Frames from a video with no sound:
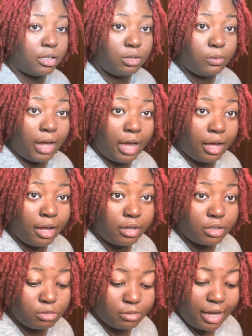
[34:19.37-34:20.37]
you got
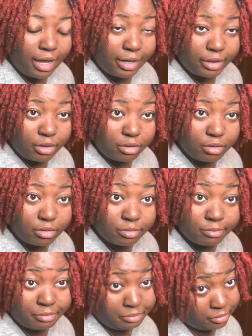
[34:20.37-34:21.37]
it?
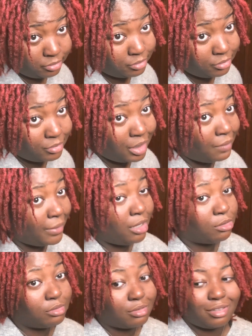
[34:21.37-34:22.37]
I'm
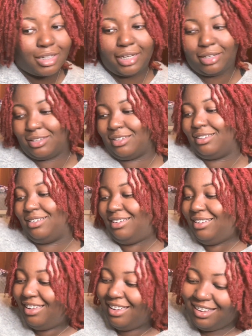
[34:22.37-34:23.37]
out. Like,
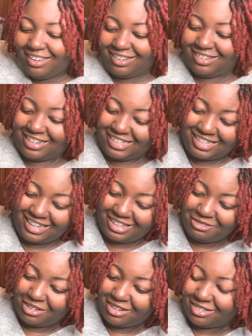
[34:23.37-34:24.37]
that's how he
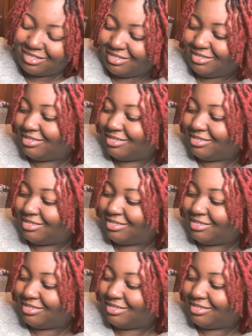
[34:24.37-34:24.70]
works.